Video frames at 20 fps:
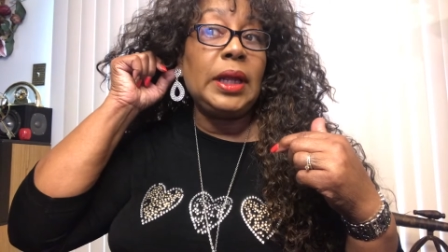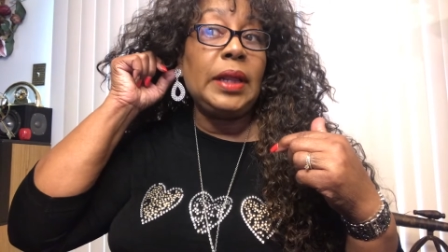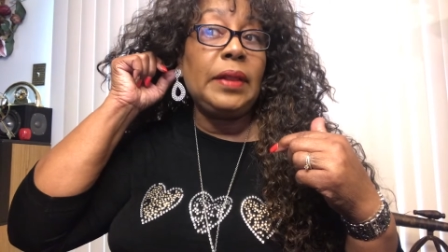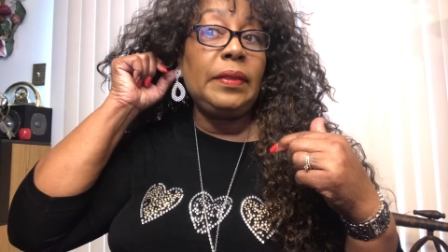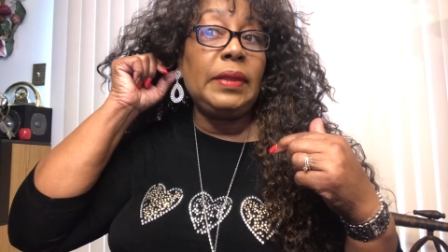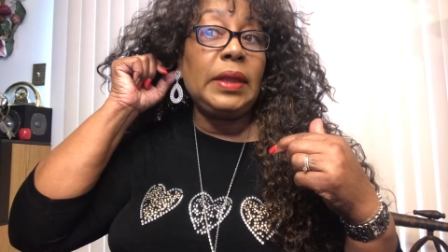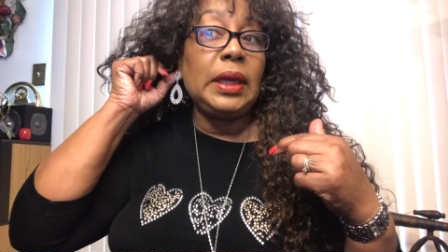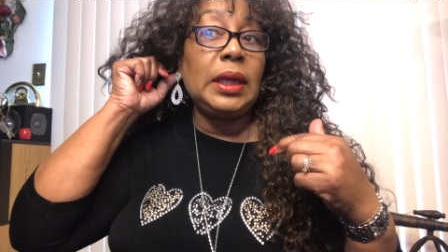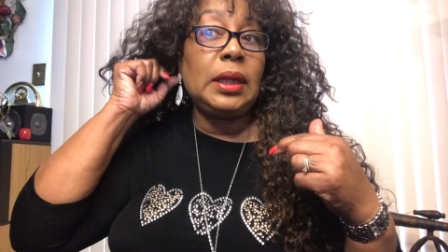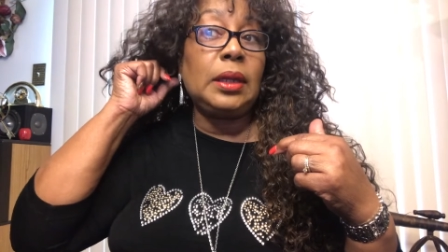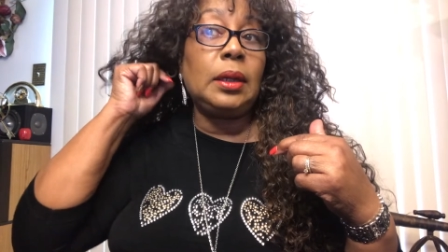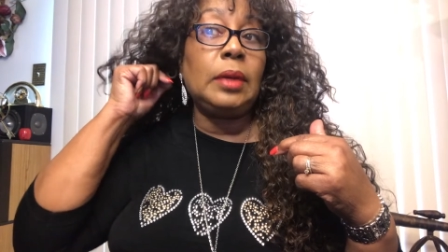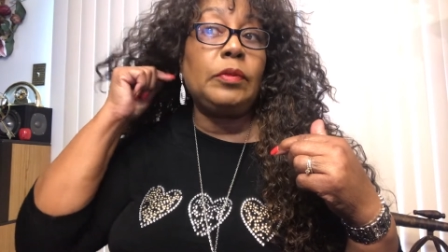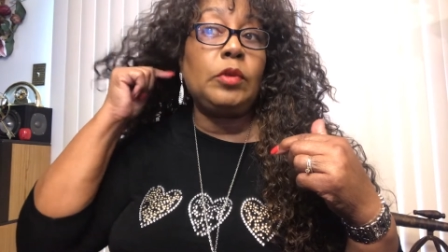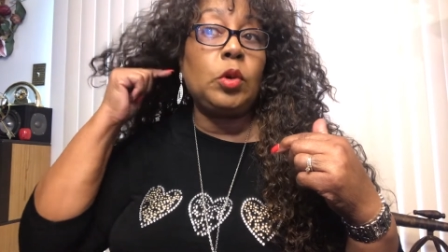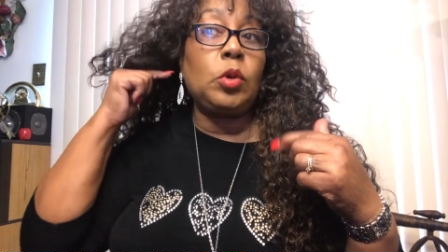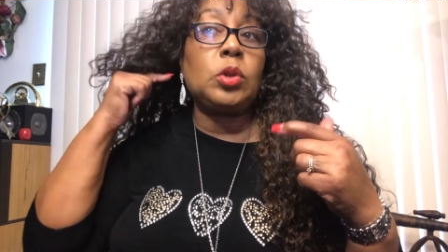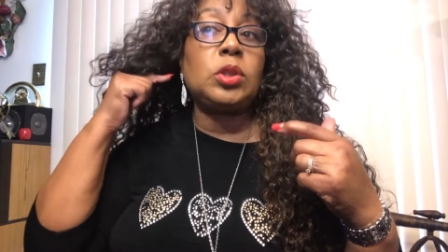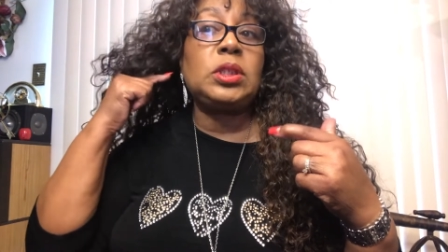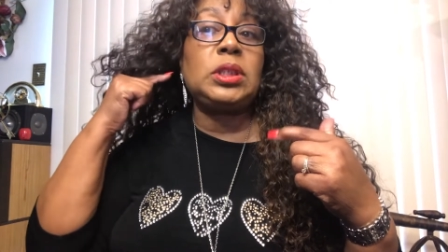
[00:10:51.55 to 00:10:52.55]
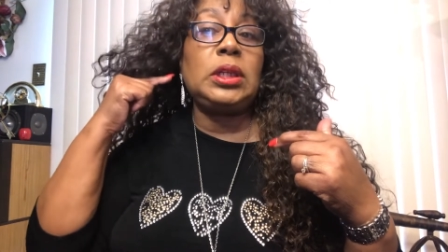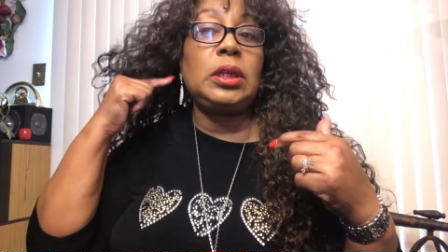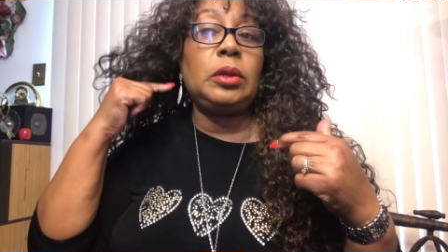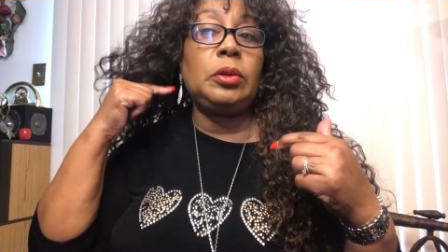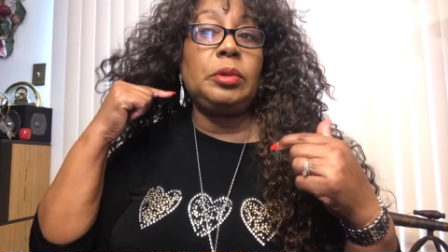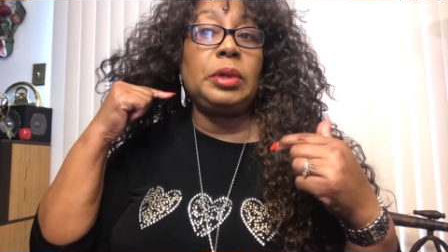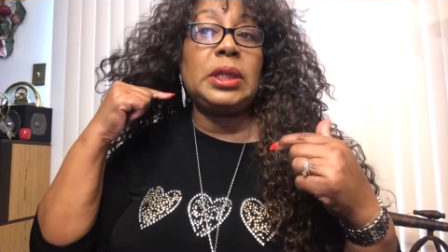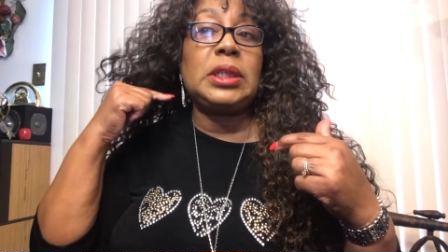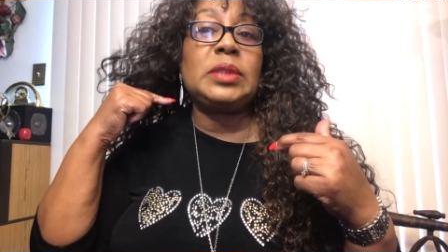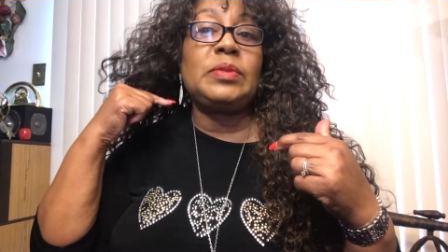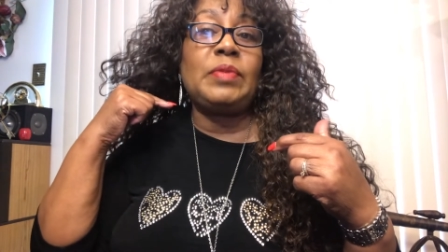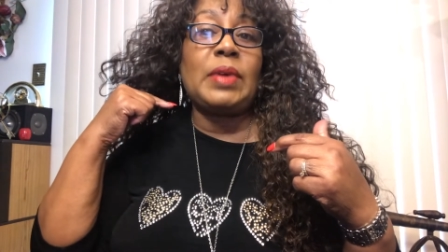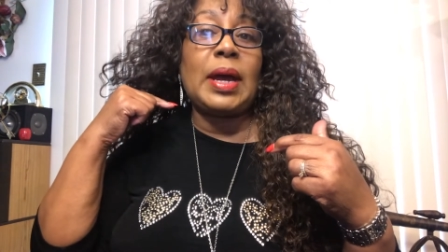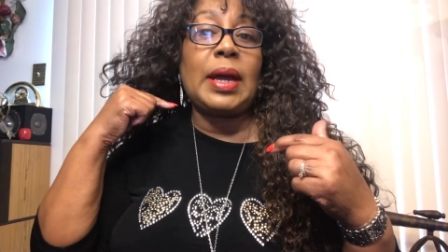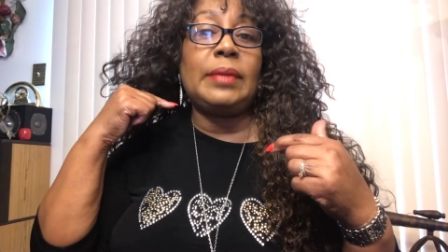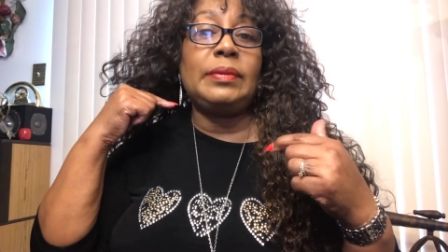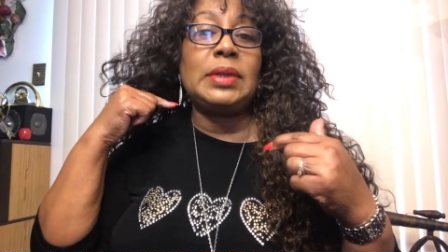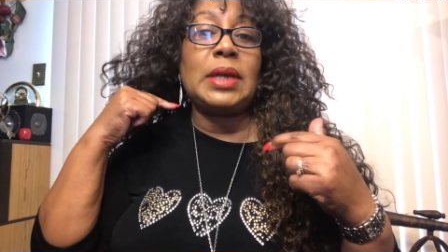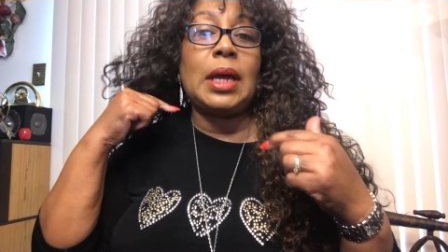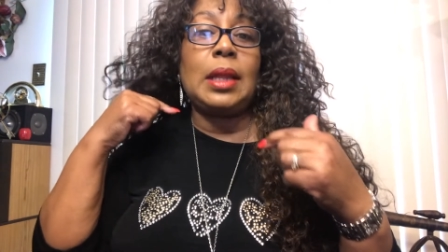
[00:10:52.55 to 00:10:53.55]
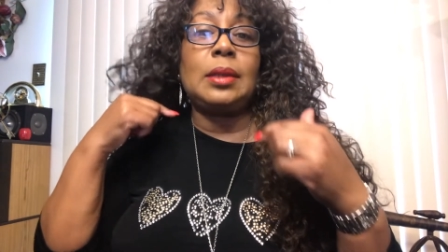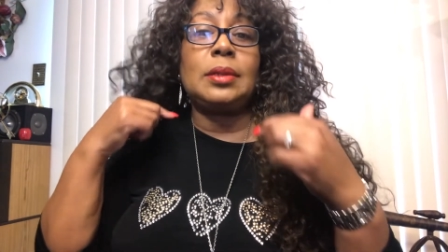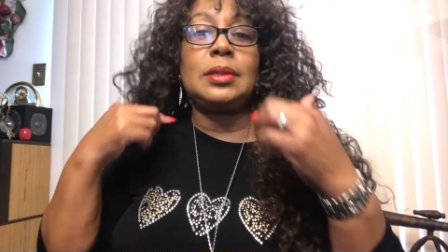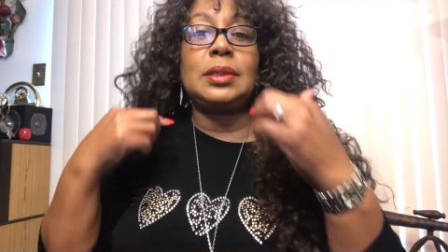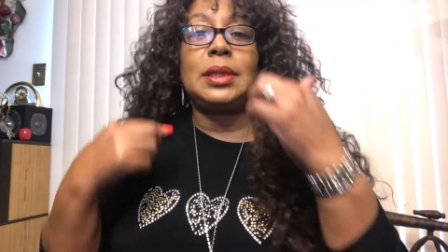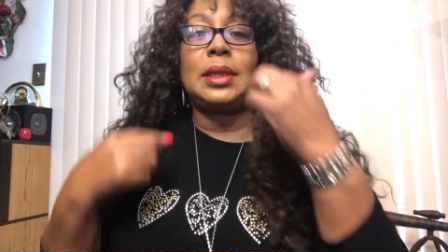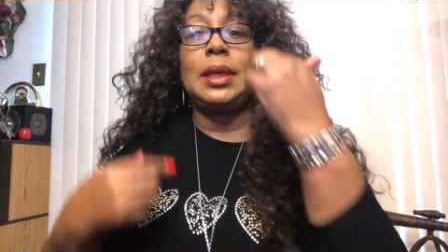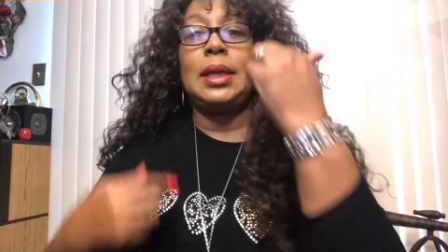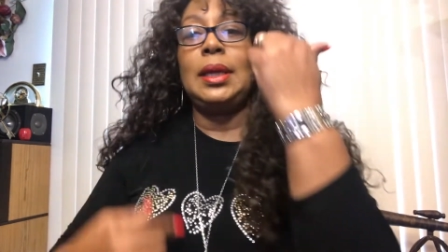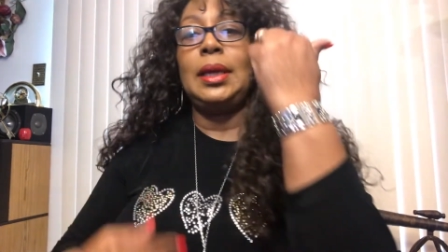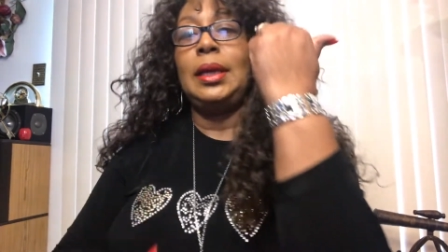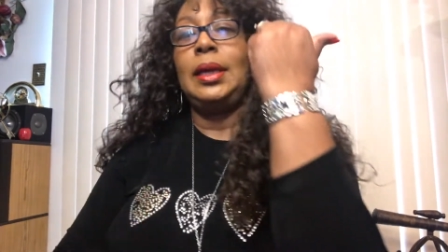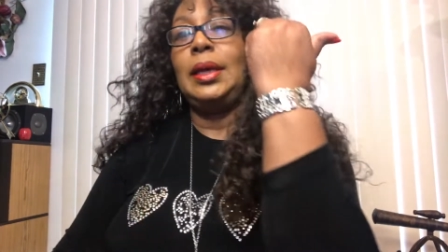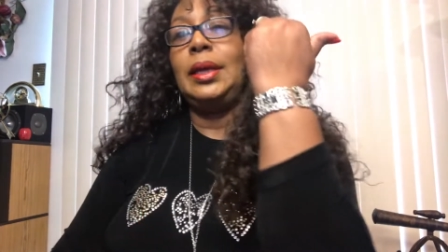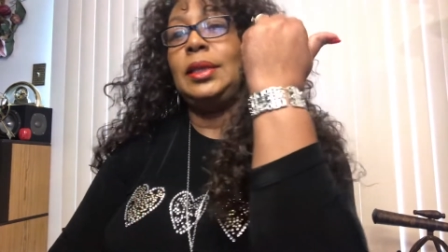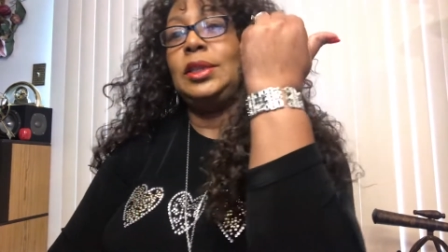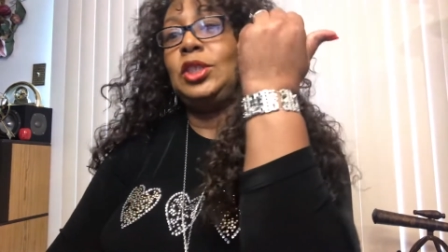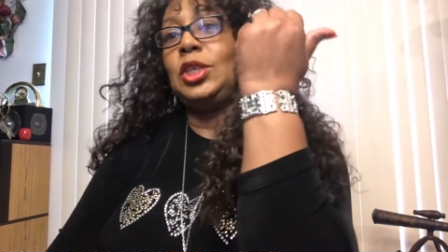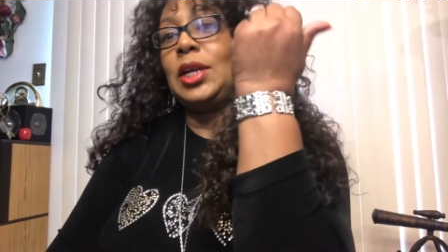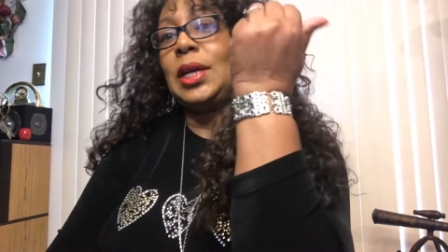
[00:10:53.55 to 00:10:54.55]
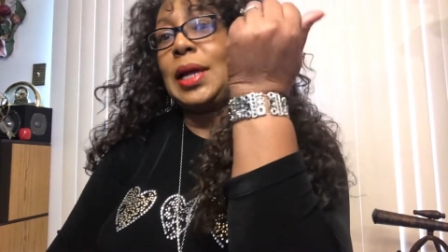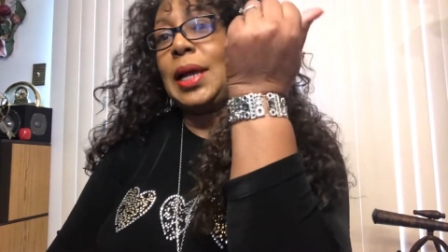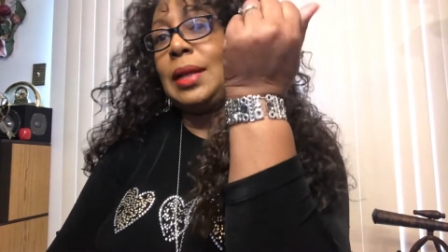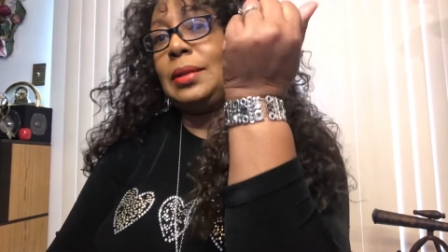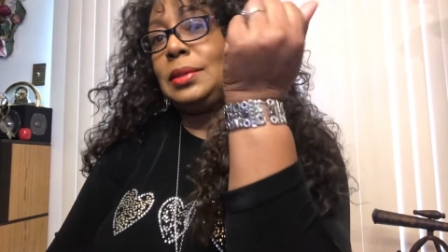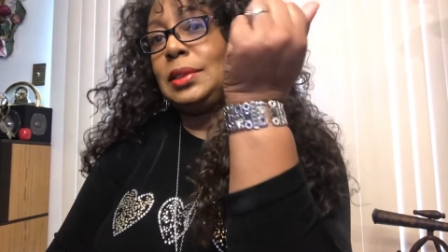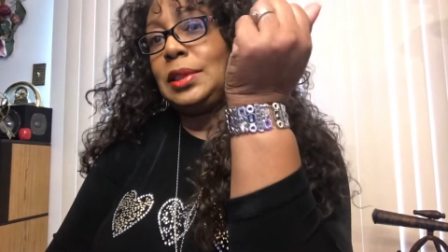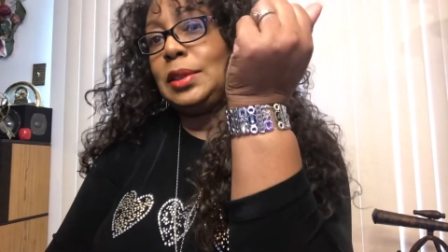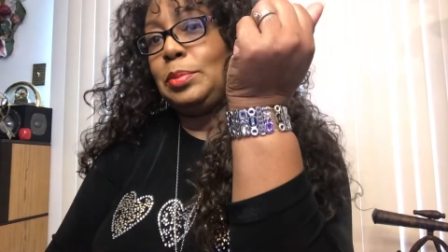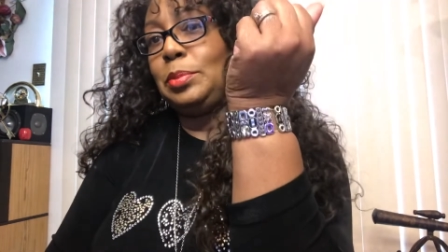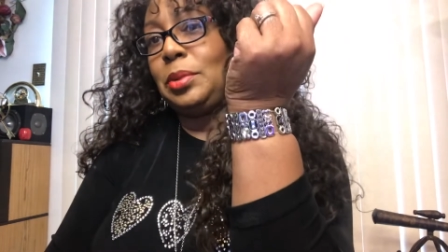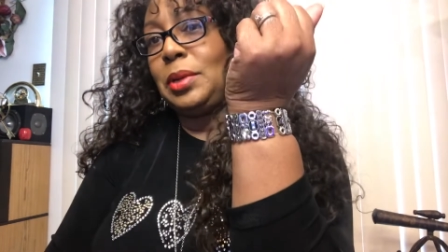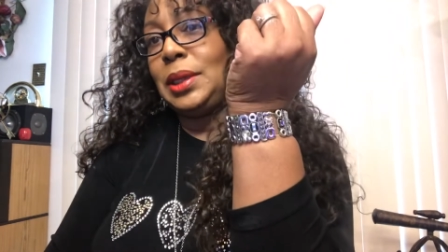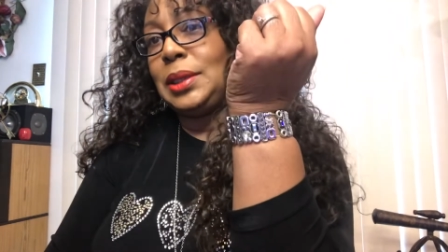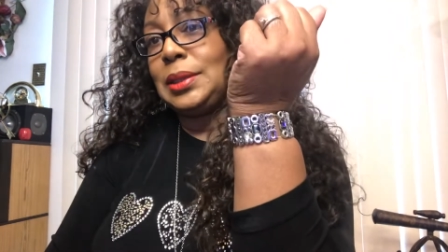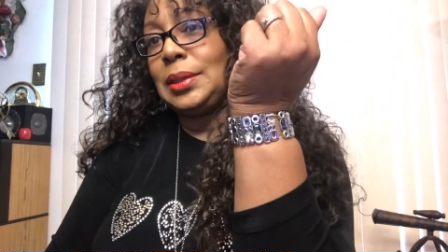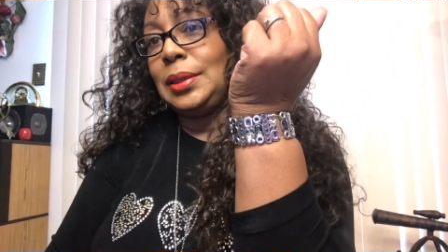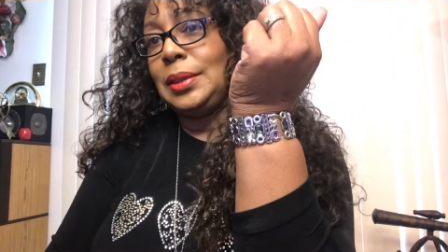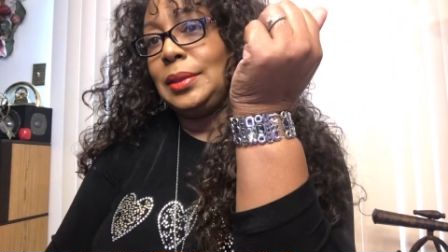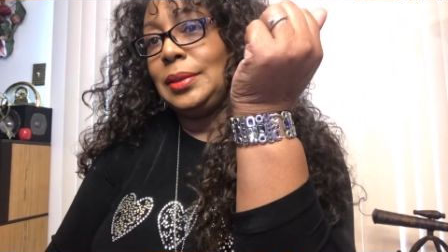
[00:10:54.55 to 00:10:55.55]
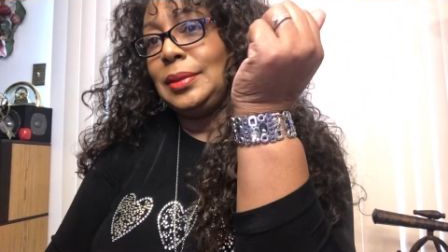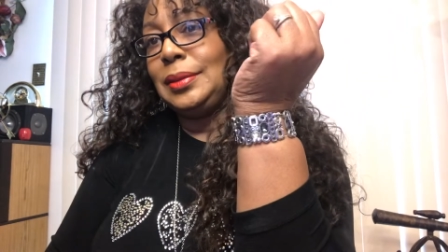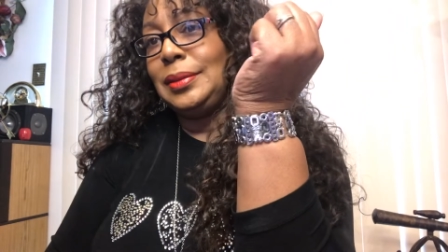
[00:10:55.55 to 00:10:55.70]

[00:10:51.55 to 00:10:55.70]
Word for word: then of course the earring is $5. And check out this bracelet.